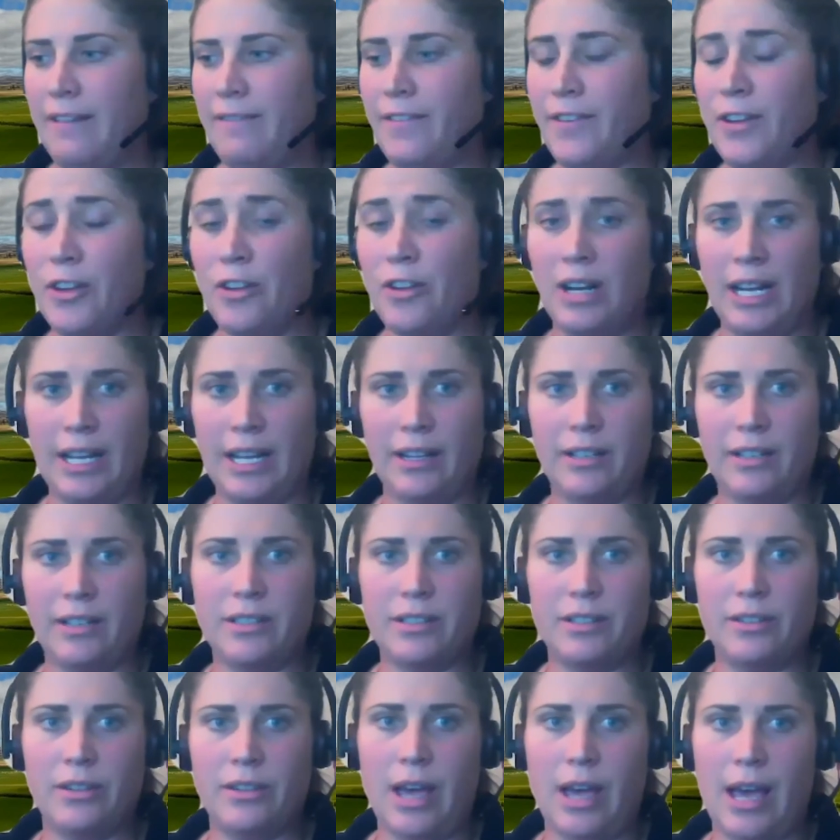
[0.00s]
a few
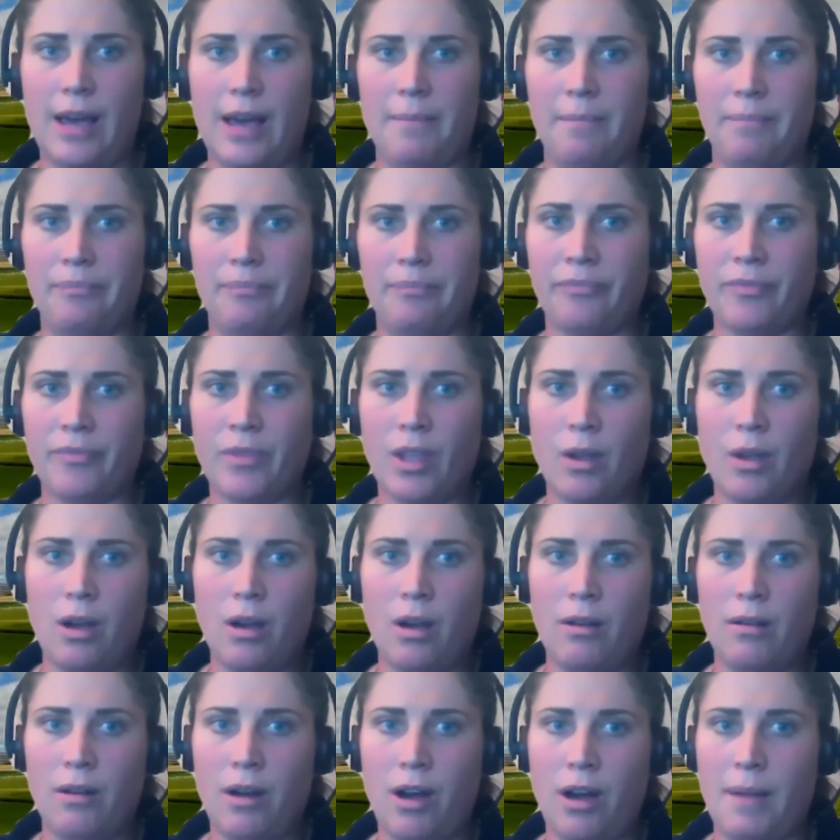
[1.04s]
links,
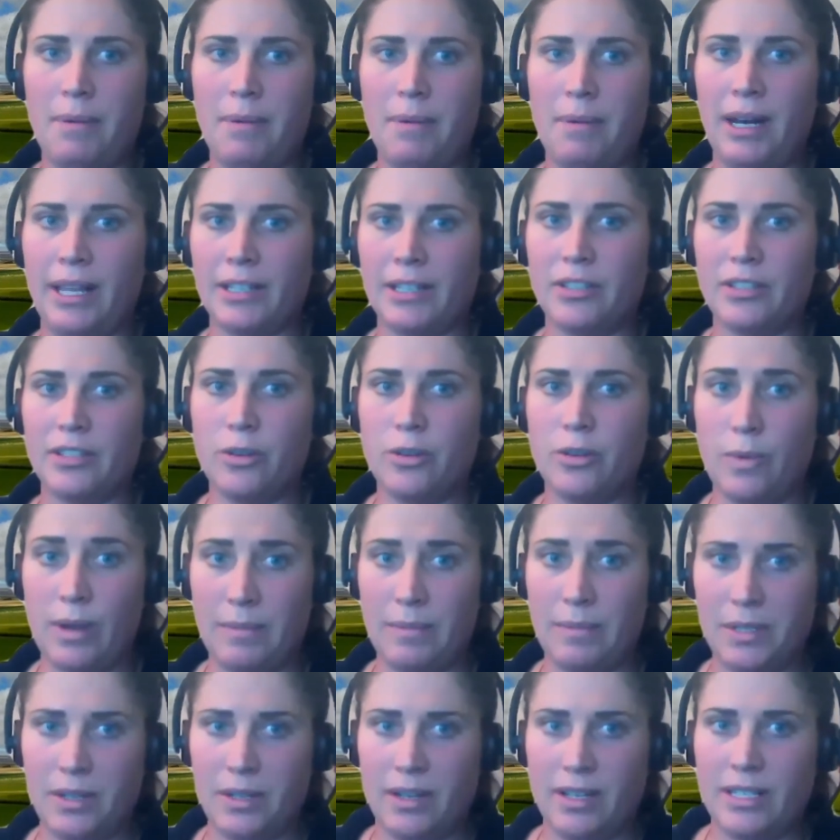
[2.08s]
hyperlinks to
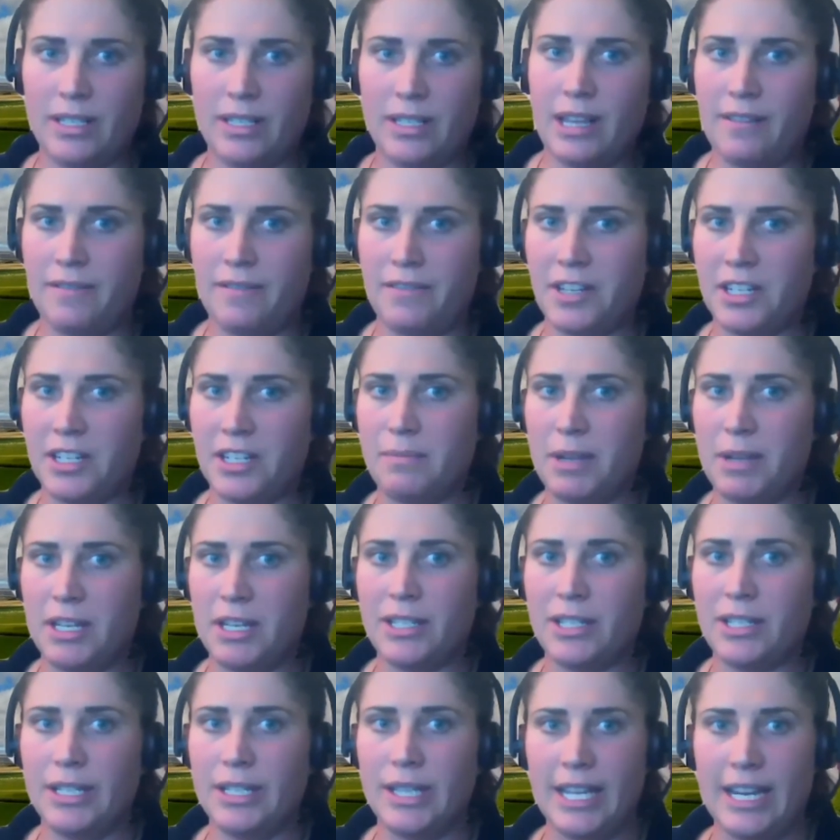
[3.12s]
websites that you've just
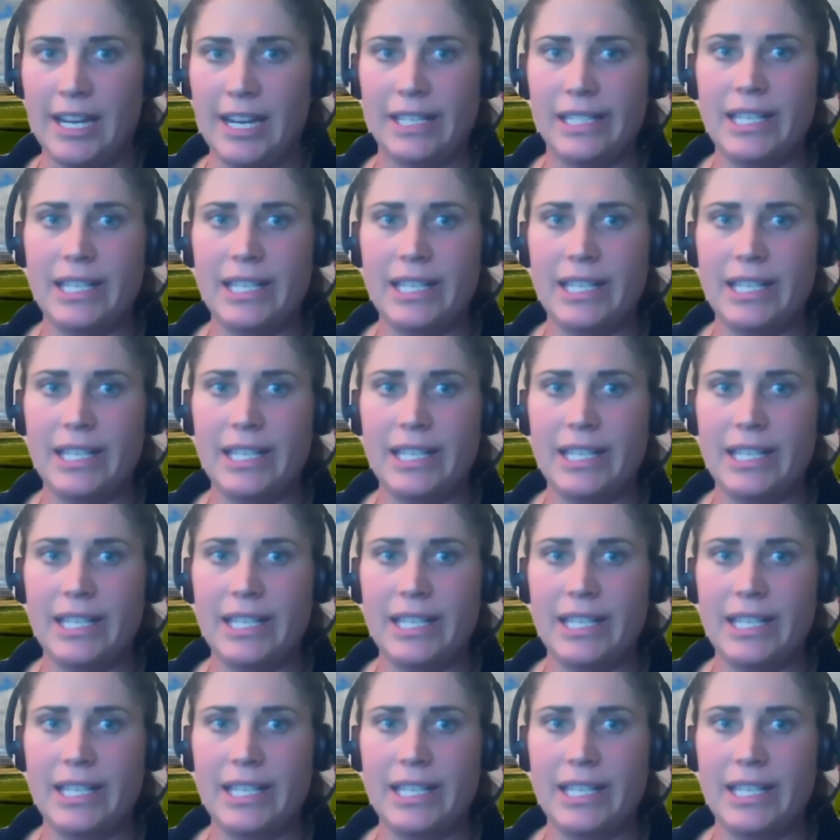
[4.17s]
mentioned there,